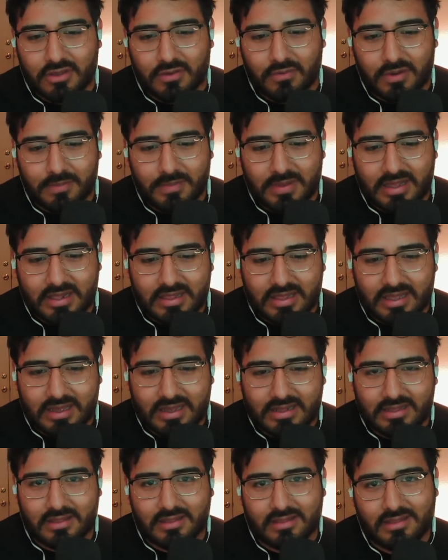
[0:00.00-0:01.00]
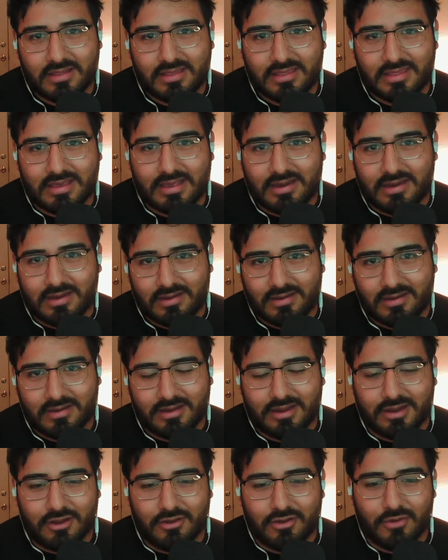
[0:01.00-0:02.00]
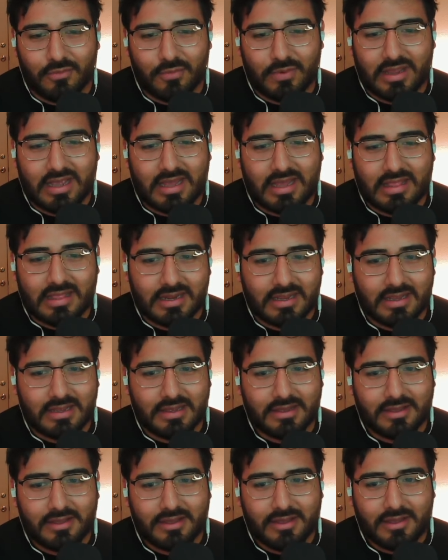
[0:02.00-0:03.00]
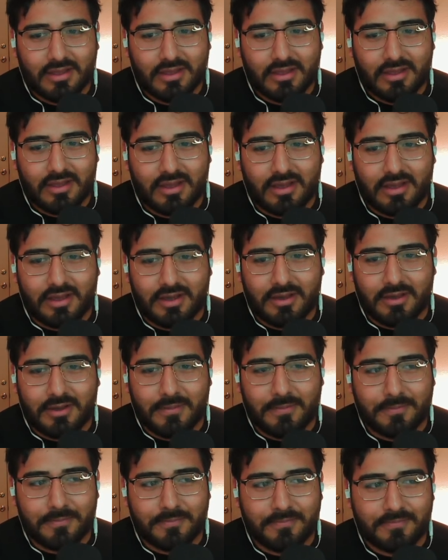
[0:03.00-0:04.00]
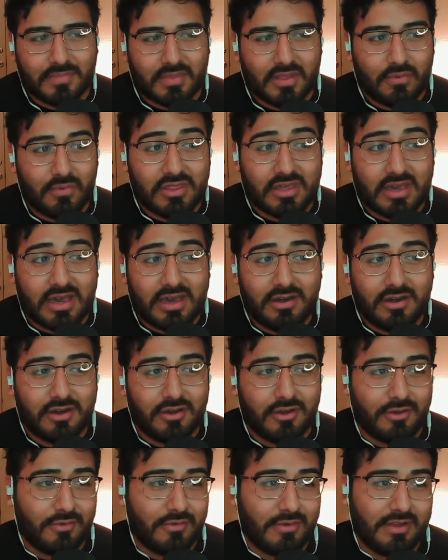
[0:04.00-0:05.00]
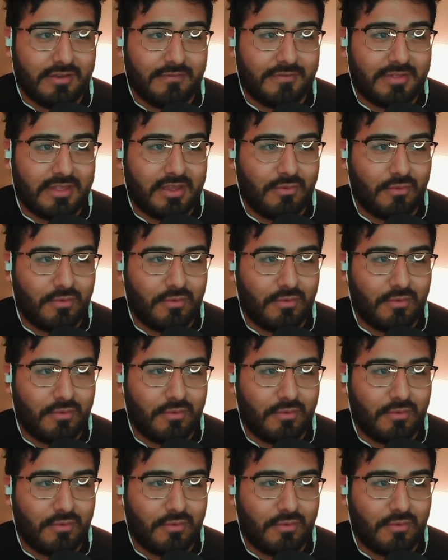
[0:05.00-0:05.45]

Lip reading: they would make that cent, a reality. Which I don't know if they